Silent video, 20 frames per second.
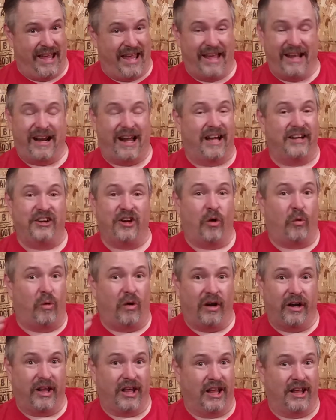and I don't
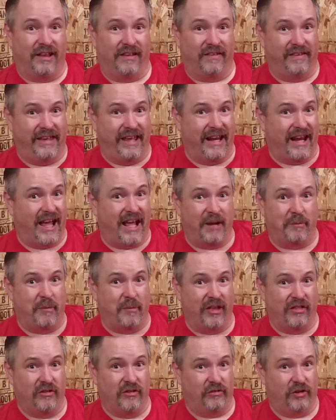want to get out of
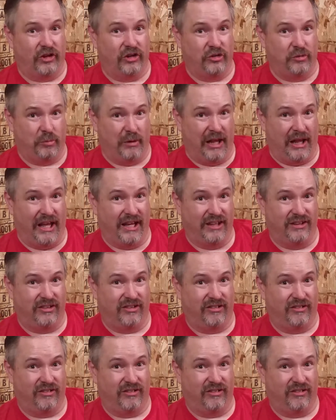bed in the first place,